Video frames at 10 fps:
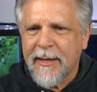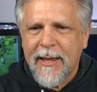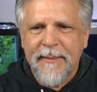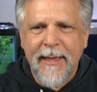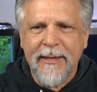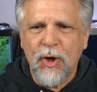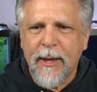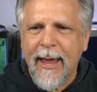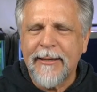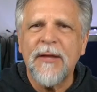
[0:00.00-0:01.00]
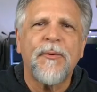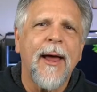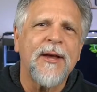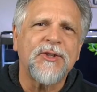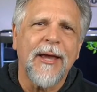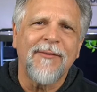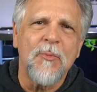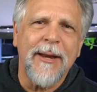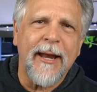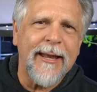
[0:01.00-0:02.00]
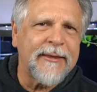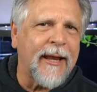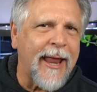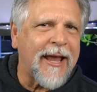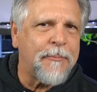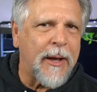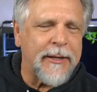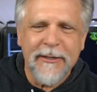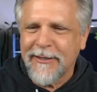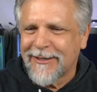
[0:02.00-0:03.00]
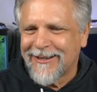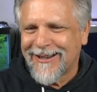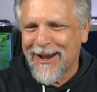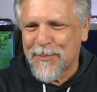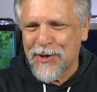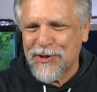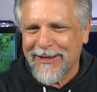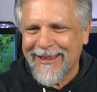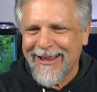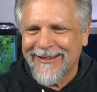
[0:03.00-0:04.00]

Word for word: Thank you, Candy, for asking everybody to hit the like button. I appreciate that.